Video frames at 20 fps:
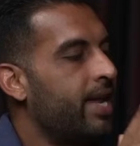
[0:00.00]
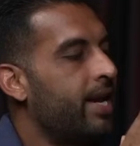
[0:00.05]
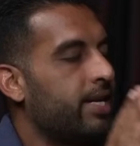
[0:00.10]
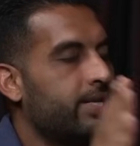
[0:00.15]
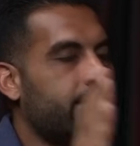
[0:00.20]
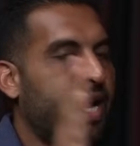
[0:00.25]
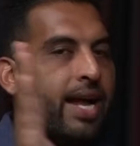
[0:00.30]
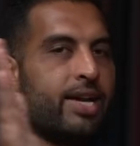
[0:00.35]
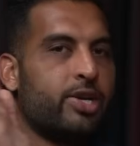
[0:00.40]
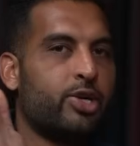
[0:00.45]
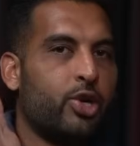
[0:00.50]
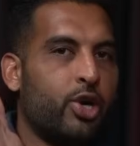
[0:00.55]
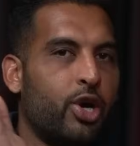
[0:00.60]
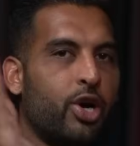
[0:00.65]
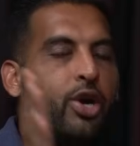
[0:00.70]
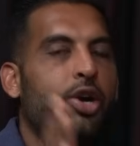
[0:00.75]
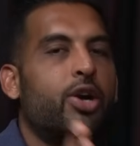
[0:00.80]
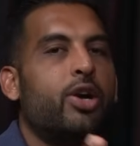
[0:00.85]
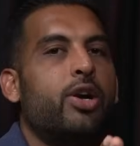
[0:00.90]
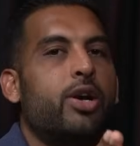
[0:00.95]
did is I
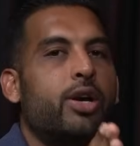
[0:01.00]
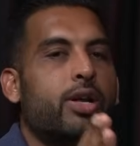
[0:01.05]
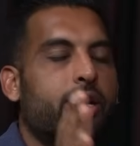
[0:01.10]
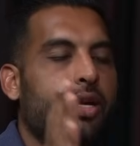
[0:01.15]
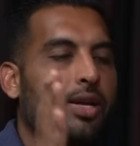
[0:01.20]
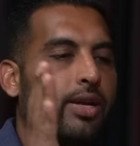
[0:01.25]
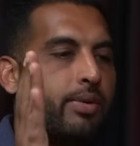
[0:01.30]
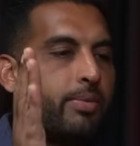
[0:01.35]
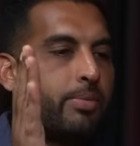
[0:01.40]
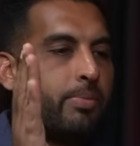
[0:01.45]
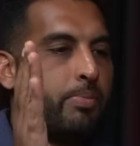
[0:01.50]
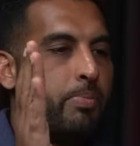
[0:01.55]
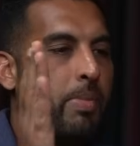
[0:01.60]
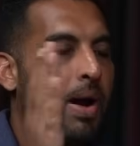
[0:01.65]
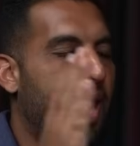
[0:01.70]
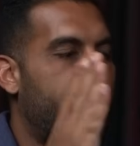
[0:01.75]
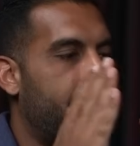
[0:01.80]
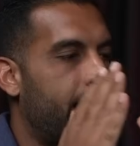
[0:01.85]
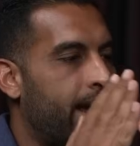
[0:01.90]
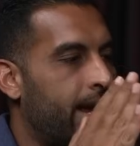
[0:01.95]
turned
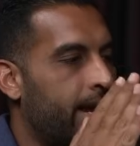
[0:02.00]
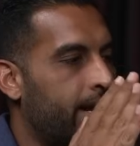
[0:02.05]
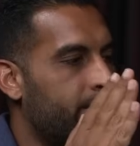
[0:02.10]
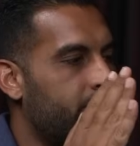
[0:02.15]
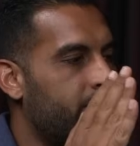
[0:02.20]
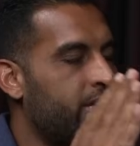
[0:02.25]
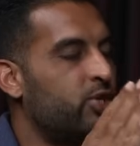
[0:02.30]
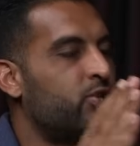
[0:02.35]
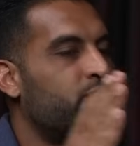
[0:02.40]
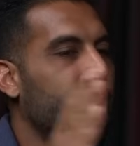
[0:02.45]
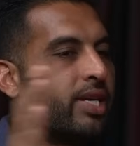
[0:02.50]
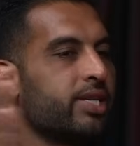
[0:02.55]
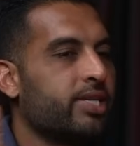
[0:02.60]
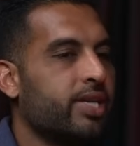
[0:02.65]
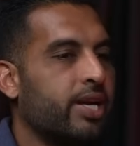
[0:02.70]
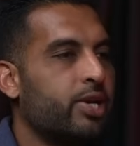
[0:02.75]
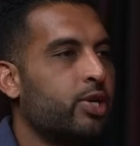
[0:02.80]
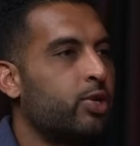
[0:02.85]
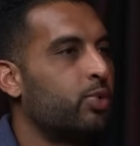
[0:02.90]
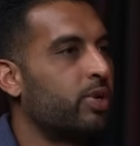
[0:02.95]
my teachings
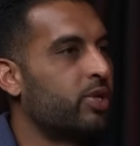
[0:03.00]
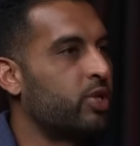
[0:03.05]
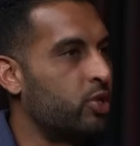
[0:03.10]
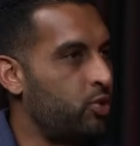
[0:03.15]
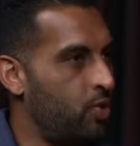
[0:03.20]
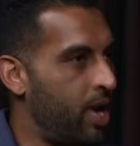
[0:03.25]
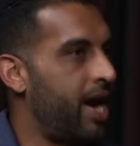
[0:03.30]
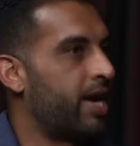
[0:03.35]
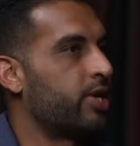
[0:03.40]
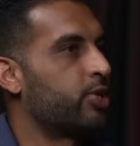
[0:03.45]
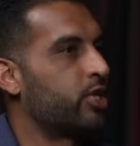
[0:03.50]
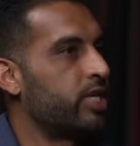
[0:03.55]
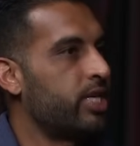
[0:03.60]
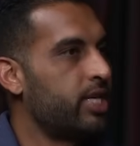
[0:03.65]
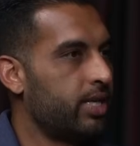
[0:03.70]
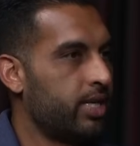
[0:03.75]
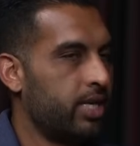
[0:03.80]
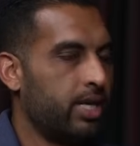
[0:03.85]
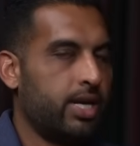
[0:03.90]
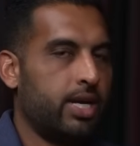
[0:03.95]
into a
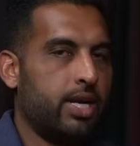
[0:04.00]
strategy